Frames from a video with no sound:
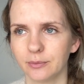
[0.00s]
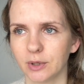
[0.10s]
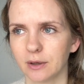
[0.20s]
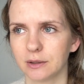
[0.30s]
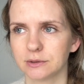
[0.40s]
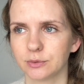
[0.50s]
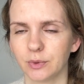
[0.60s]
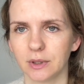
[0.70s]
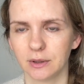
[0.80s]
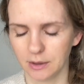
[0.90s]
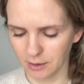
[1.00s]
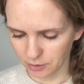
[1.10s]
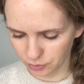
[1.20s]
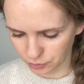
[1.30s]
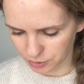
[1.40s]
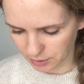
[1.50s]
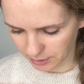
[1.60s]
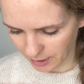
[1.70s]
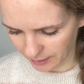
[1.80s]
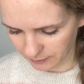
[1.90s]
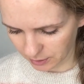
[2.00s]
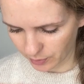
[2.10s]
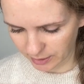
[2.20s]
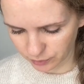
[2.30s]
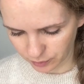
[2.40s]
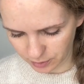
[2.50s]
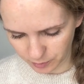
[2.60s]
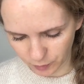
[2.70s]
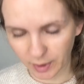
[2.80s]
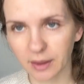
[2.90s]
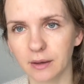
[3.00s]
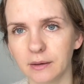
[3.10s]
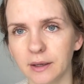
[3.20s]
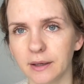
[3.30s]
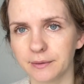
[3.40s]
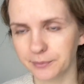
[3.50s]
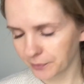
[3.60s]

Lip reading: because we usually have a quite warm weather here